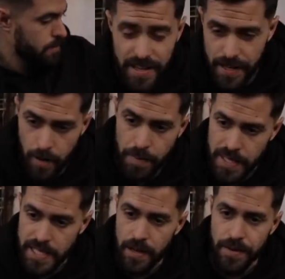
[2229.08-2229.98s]
I can open
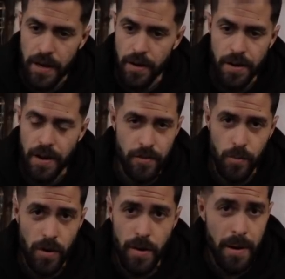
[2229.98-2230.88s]
this out now. I don't have to
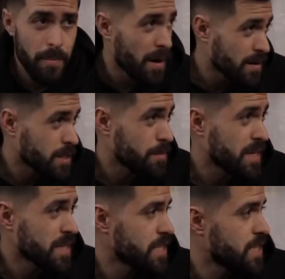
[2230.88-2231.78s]
worry about bugs
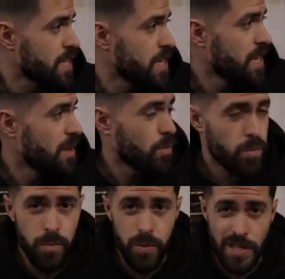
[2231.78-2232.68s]
because
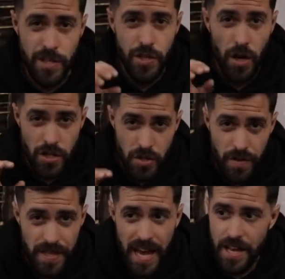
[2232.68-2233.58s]
we're just
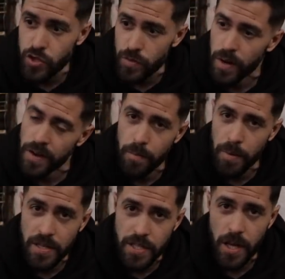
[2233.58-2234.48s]
on the edge of one of the
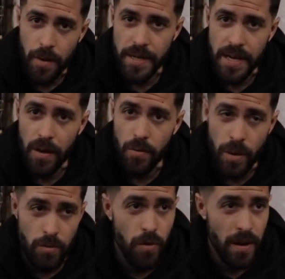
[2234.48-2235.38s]
bugs are coming now.
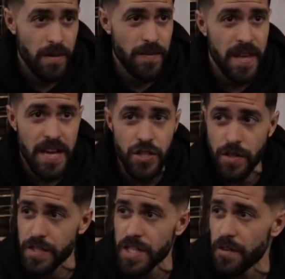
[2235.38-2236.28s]
We're right on the edge.
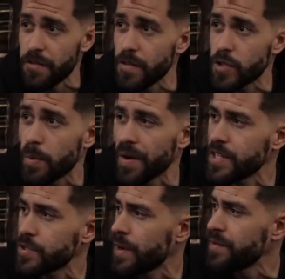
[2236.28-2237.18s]
I've seen a few
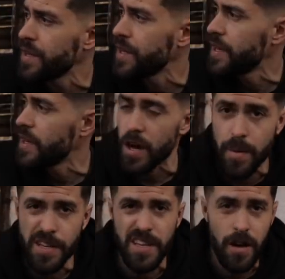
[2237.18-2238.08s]
spiders around.
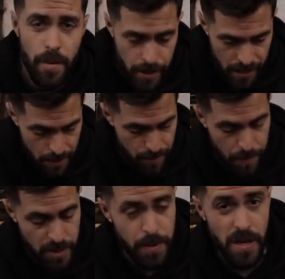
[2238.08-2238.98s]
I'm, I'm okay with
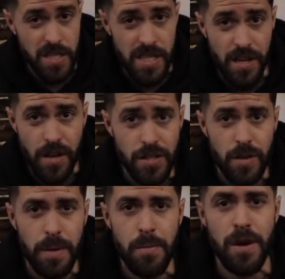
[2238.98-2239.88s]
bugs personally. I know
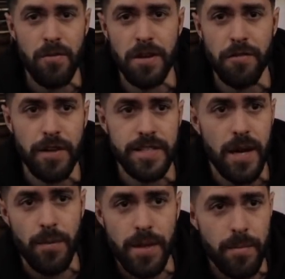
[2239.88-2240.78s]
some people get really freaked
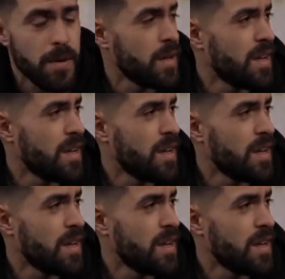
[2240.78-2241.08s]
out with them.